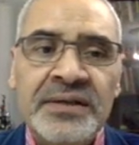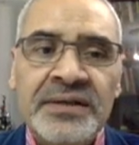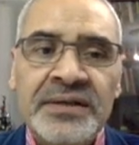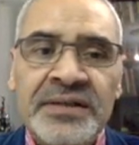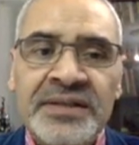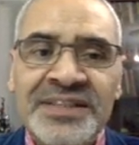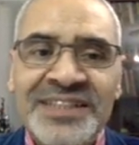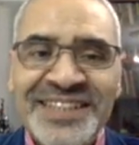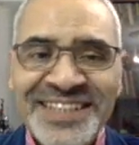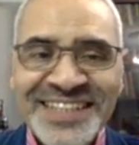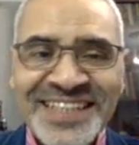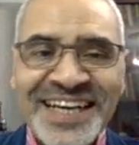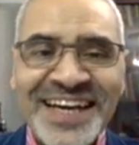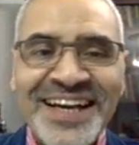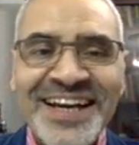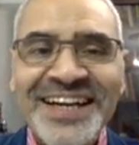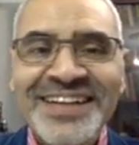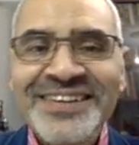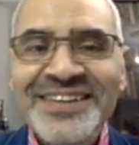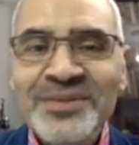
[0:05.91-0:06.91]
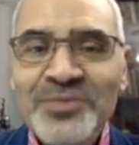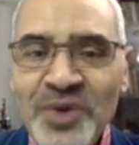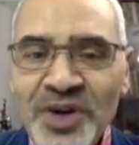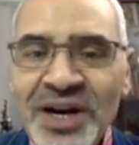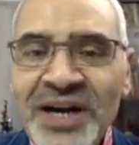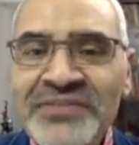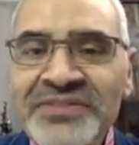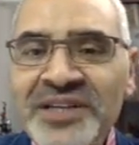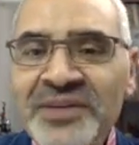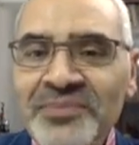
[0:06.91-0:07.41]
Scale and
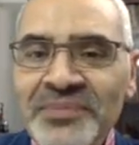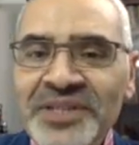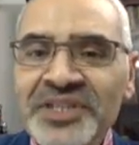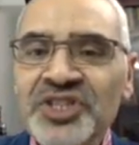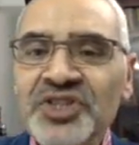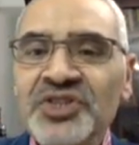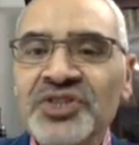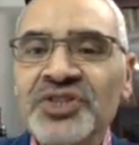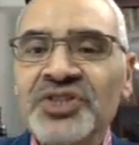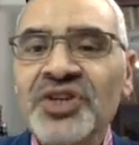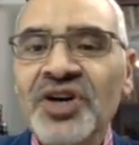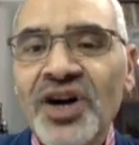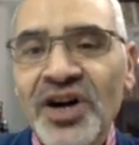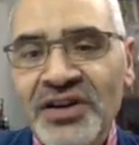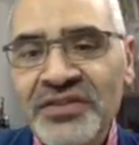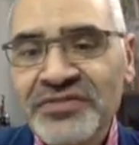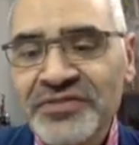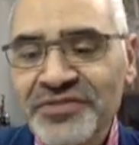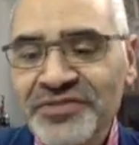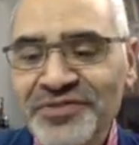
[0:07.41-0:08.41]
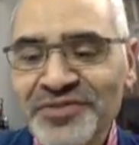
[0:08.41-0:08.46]
Demographic Measures of